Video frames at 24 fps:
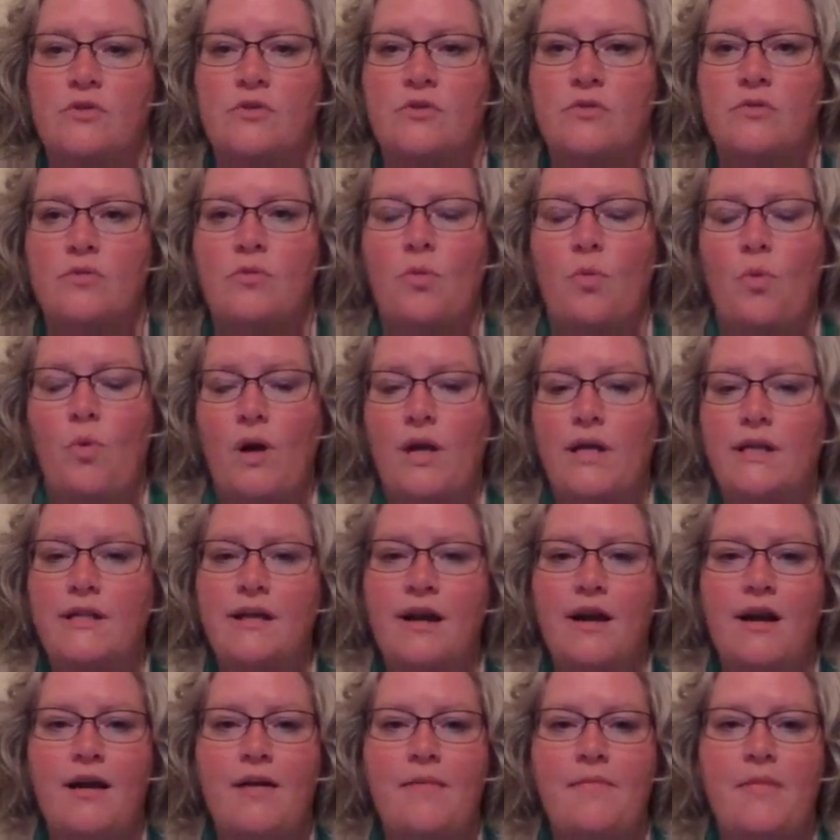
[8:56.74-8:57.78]
One
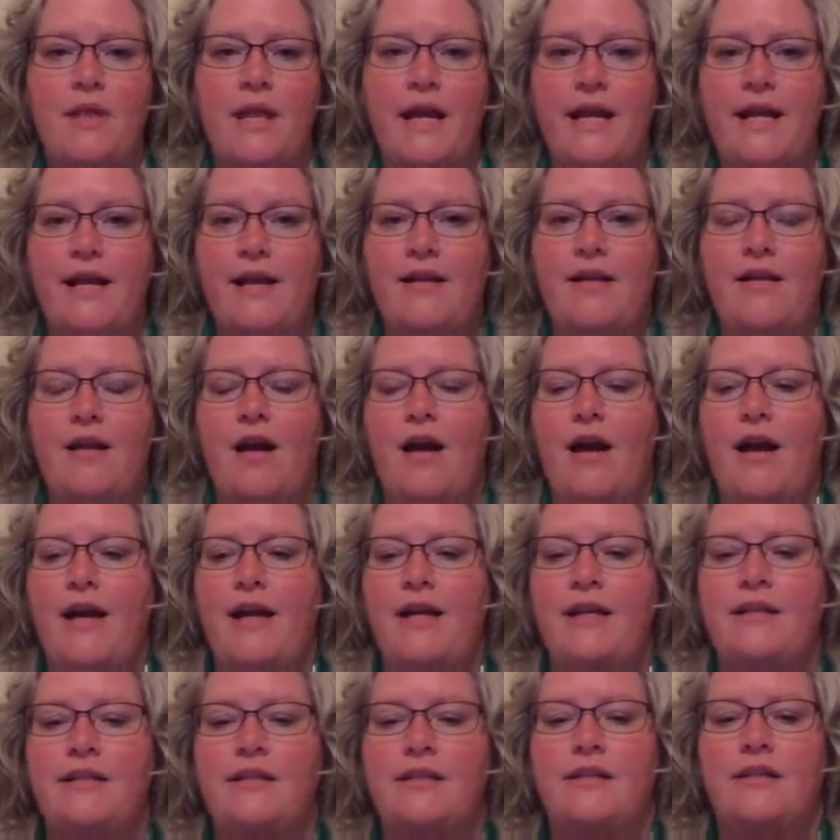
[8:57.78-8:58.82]
time late at
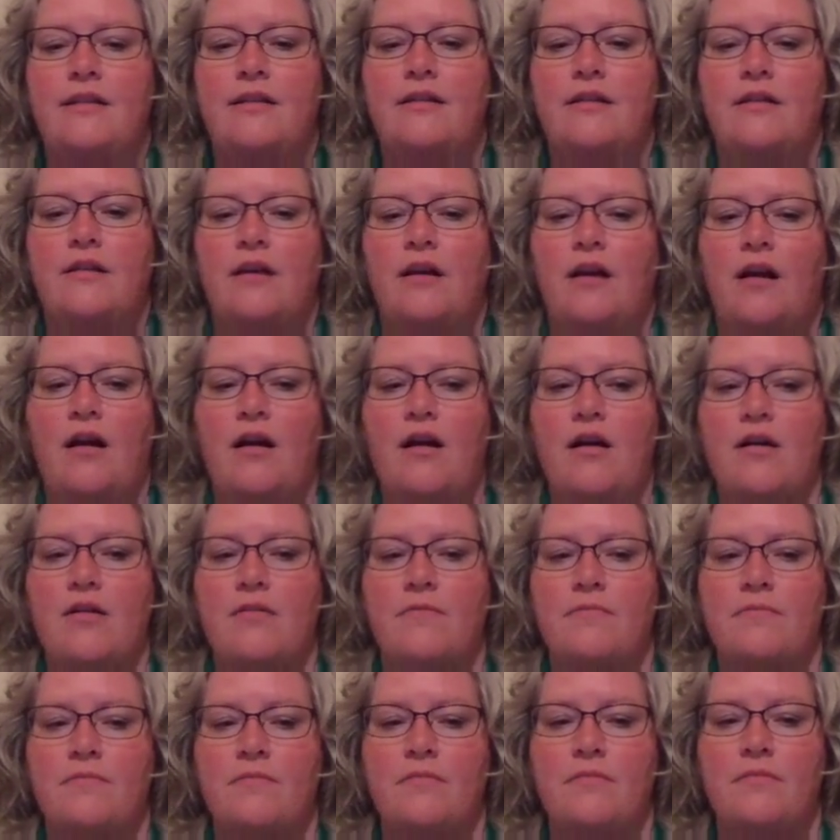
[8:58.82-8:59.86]
night,
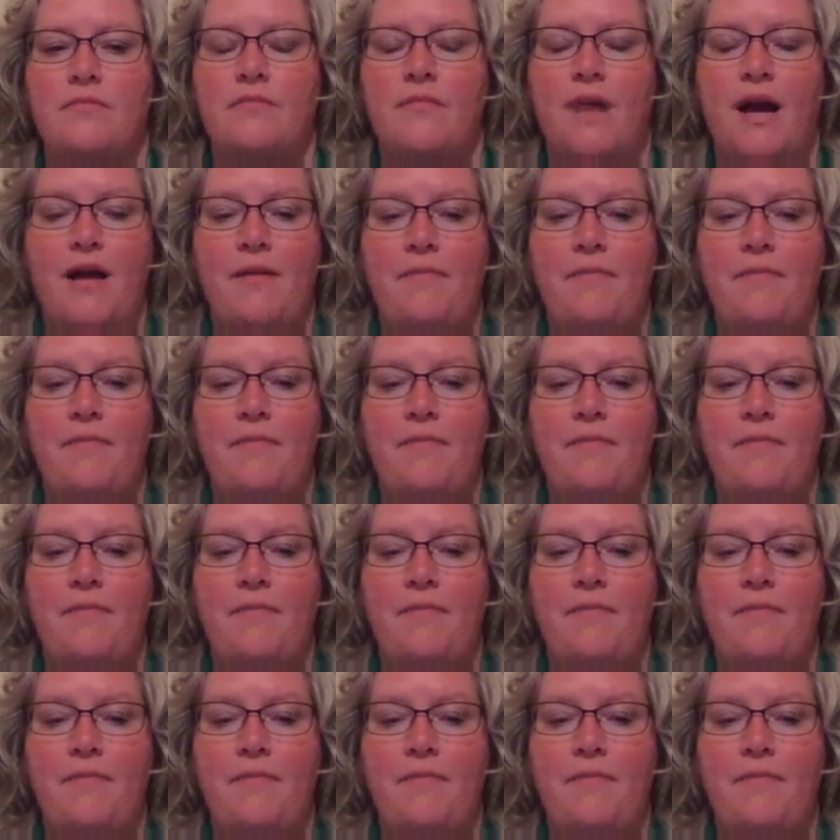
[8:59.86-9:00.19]
my